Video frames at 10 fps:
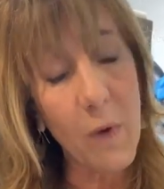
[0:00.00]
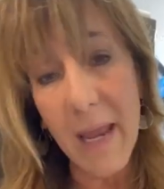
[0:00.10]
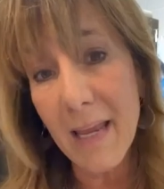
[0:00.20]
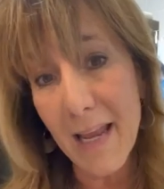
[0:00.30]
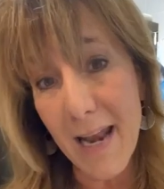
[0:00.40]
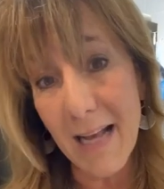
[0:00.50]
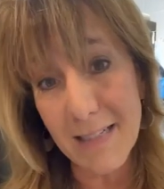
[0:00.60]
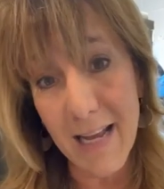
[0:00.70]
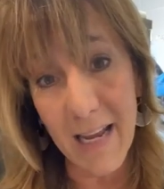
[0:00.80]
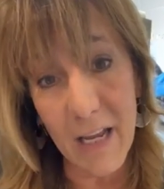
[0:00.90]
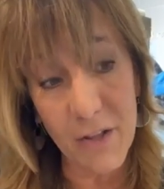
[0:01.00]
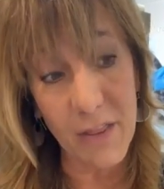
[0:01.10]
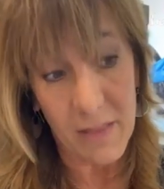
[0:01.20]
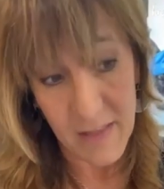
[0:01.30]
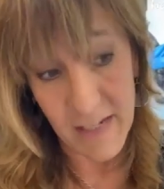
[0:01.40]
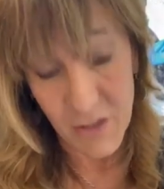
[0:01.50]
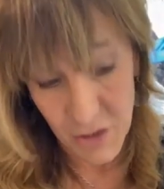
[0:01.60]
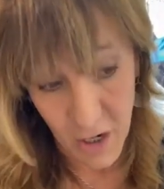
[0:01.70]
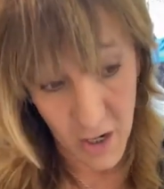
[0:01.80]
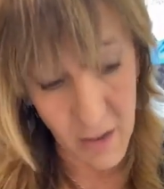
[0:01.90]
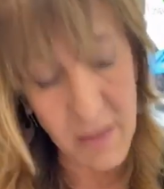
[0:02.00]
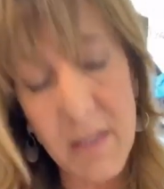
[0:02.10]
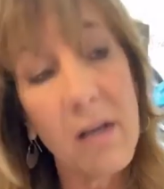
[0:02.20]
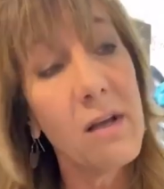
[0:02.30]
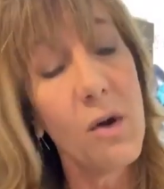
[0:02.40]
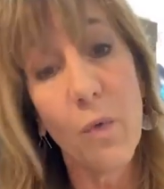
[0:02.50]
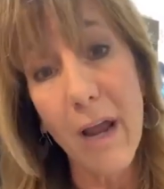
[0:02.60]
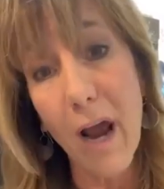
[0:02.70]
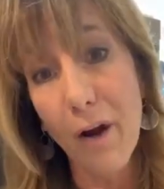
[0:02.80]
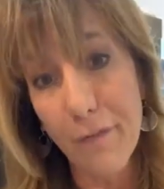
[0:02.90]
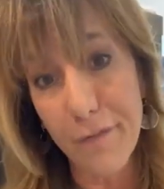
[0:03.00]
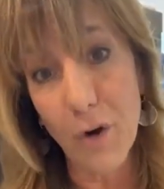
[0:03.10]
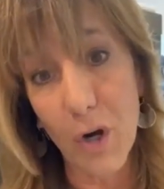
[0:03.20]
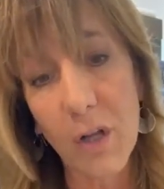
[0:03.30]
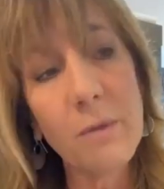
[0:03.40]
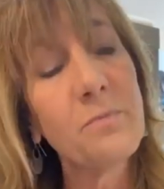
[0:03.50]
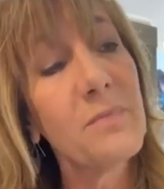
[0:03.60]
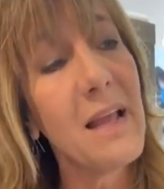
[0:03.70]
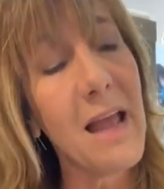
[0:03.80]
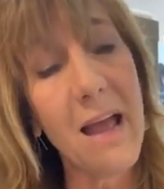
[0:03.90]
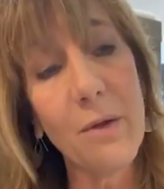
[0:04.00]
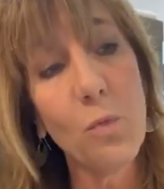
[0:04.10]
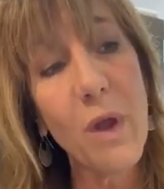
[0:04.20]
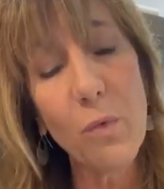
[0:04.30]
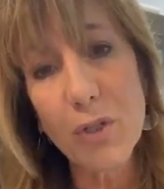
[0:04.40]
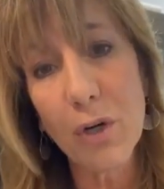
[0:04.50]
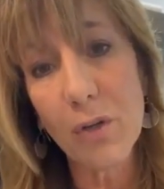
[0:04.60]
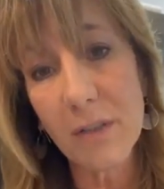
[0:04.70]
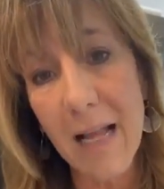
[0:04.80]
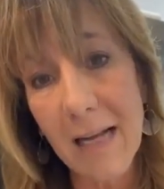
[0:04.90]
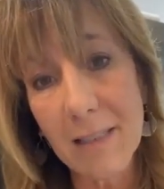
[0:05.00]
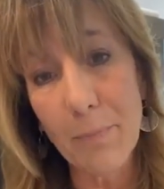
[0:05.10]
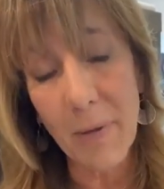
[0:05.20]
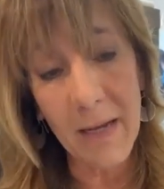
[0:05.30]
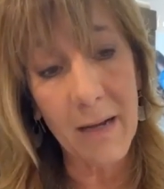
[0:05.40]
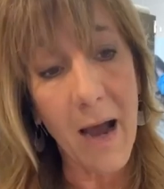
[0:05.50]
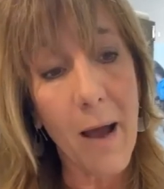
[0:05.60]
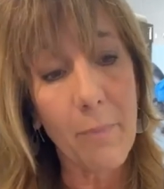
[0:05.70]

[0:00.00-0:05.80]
we cannot take in these dogs. We are full. And we were told not to pick